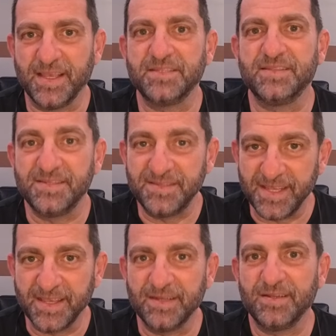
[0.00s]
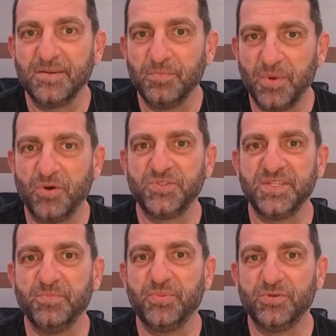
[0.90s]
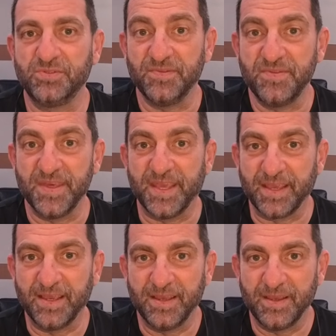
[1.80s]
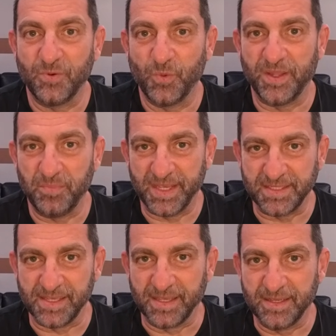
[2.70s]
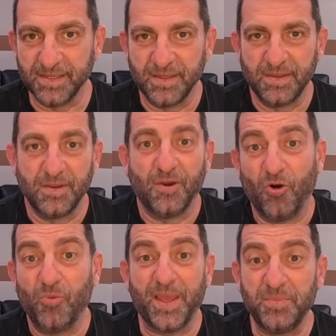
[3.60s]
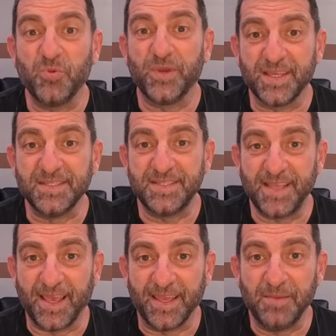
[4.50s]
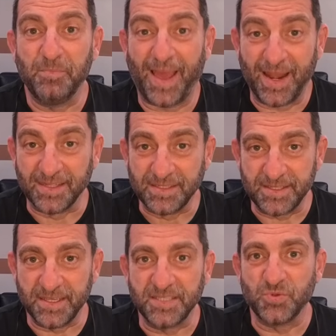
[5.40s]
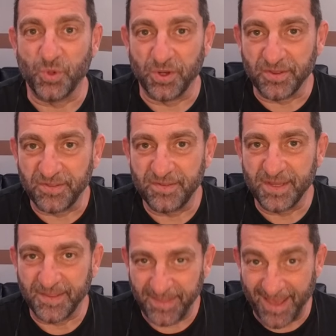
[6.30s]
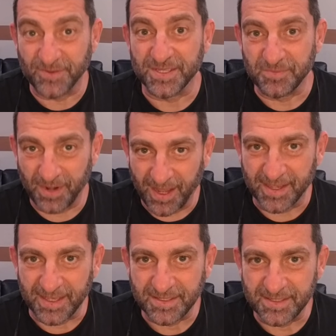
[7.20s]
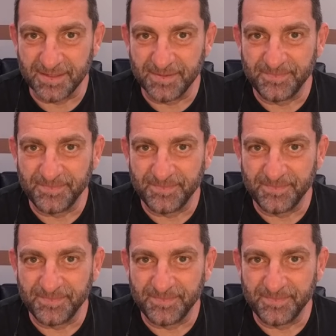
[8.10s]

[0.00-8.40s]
is the single most important thing when mixing. Or maybe we can say balance is worth 1,000 plugins.